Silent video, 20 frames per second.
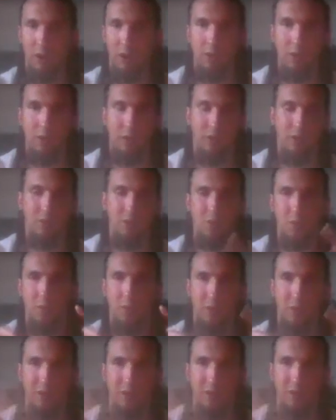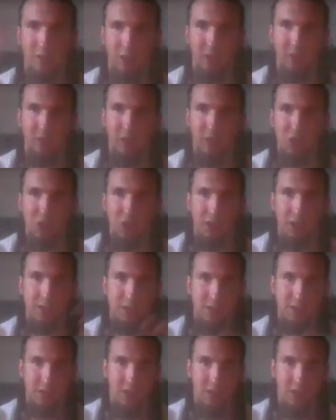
uh, sort of in, indigenous